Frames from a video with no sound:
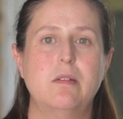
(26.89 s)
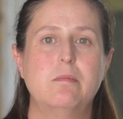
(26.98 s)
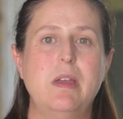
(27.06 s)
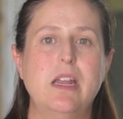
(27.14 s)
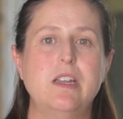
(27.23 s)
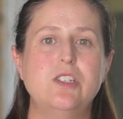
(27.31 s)

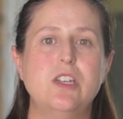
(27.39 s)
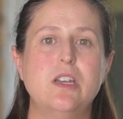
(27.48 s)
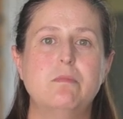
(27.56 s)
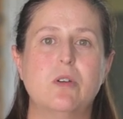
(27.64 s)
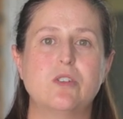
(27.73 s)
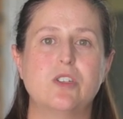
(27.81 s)
Managing
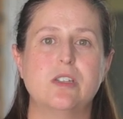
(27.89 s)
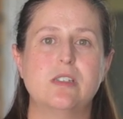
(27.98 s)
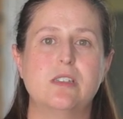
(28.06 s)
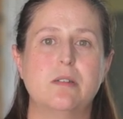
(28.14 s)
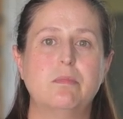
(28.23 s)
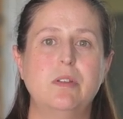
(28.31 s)

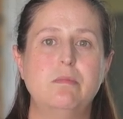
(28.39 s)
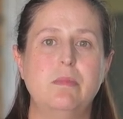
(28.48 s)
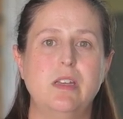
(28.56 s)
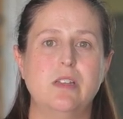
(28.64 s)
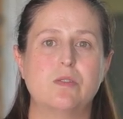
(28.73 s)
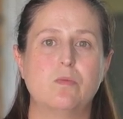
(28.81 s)
emotions simply
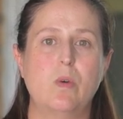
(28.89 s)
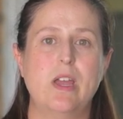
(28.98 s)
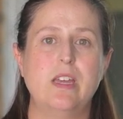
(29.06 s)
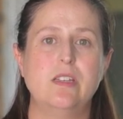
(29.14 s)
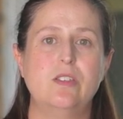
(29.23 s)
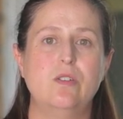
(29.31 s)
means
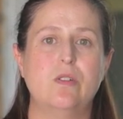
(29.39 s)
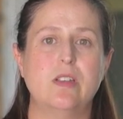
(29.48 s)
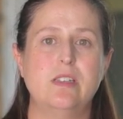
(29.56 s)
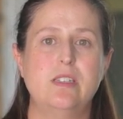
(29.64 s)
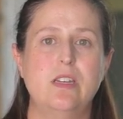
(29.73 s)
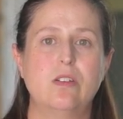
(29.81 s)
ways you
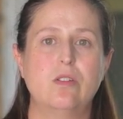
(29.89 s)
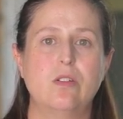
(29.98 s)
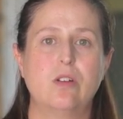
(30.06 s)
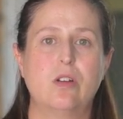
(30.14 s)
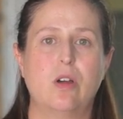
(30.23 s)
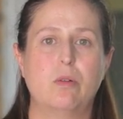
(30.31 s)
can deal
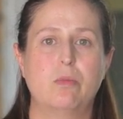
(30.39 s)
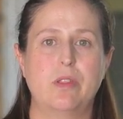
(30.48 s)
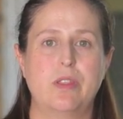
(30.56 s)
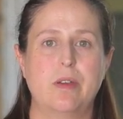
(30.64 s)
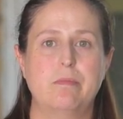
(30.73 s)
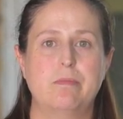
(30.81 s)
or cope
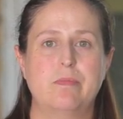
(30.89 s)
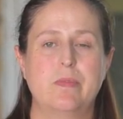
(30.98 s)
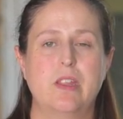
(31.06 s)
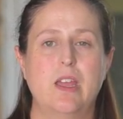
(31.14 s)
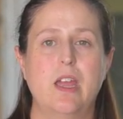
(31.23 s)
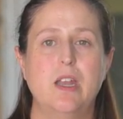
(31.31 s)
with them,
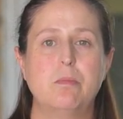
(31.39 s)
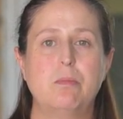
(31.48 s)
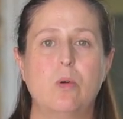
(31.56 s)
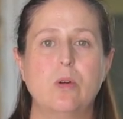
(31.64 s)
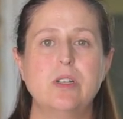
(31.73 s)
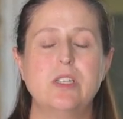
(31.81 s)
an
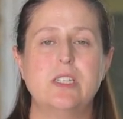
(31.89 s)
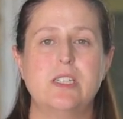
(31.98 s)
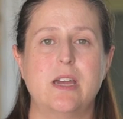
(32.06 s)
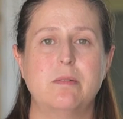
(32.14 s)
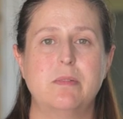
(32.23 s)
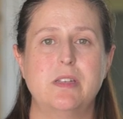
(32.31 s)
important
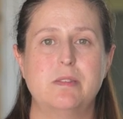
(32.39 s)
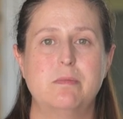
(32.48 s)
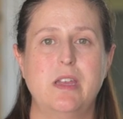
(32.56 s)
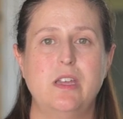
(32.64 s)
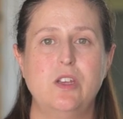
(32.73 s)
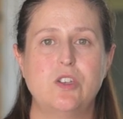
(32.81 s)
step is
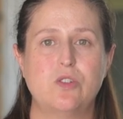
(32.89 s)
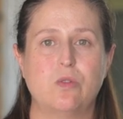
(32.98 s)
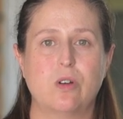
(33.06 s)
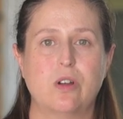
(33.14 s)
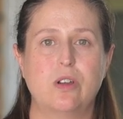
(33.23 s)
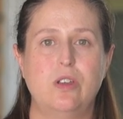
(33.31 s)
making
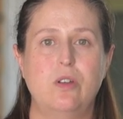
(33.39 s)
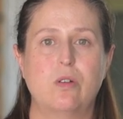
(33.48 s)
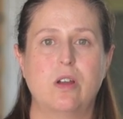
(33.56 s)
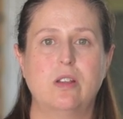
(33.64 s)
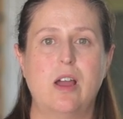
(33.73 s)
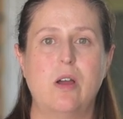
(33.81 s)
sure you
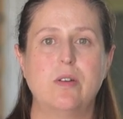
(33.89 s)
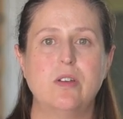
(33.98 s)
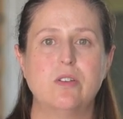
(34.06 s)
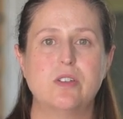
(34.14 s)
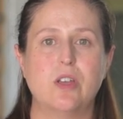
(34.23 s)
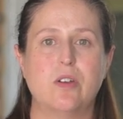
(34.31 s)
are allowing
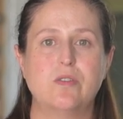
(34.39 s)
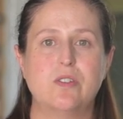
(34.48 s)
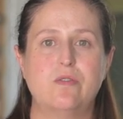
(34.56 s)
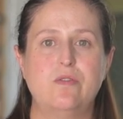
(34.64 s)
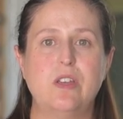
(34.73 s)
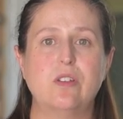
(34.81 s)
yourself
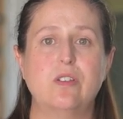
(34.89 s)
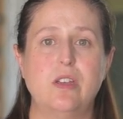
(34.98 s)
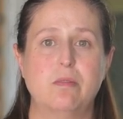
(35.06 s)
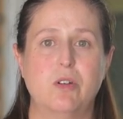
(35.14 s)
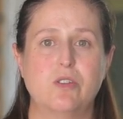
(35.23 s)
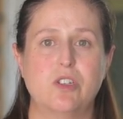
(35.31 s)
to feel the
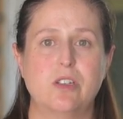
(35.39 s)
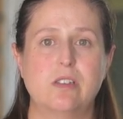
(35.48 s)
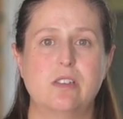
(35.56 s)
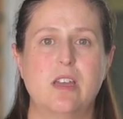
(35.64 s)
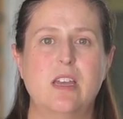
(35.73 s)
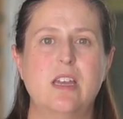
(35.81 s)

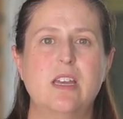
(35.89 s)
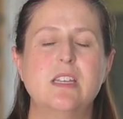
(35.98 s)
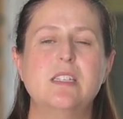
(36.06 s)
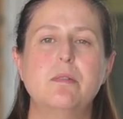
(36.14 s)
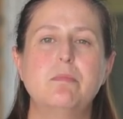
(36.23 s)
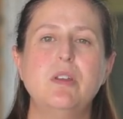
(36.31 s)
emotions,
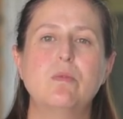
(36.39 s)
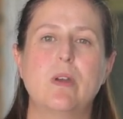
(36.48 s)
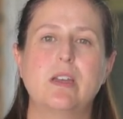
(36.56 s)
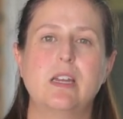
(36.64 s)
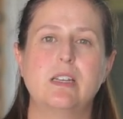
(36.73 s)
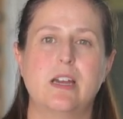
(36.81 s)
Simply
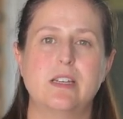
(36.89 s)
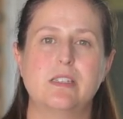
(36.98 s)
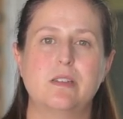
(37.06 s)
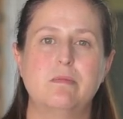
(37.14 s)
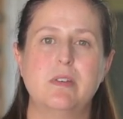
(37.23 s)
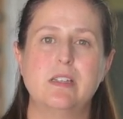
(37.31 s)
recognize
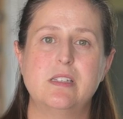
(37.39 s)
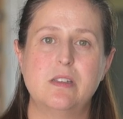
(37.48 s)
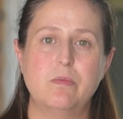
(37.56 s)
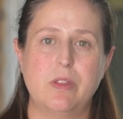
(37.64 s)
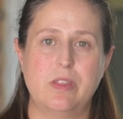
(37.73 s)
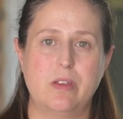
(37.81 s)
them and
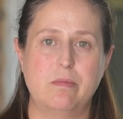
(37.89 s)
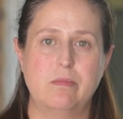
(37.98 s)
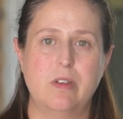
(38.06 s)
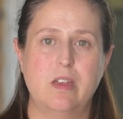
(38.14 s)
sit with them.